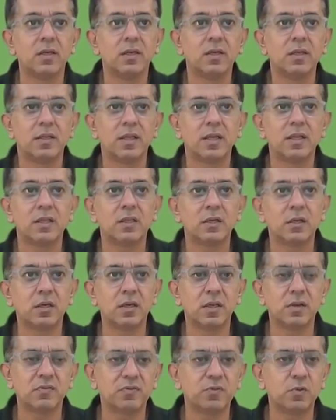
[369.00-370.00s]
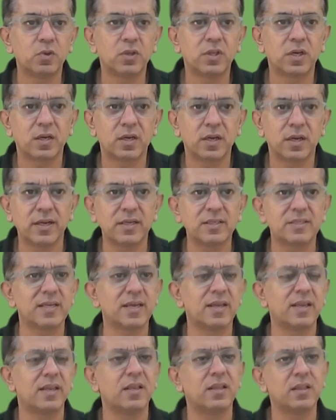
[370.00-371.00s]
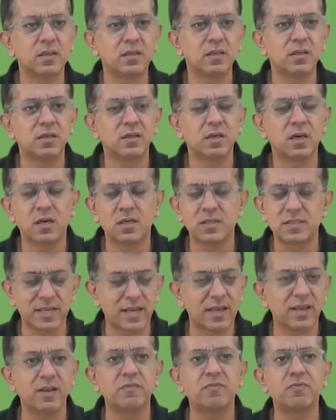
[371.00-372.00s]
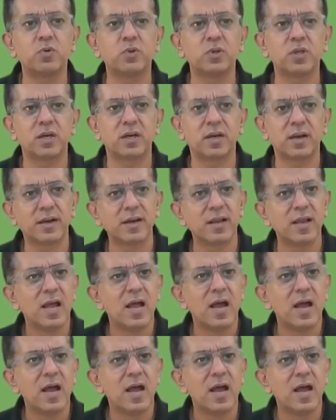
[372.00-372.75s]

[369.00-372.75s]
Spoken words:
Then 3rd and 4th are correct. 2nd and 3rd. 2nd and 4th are correct.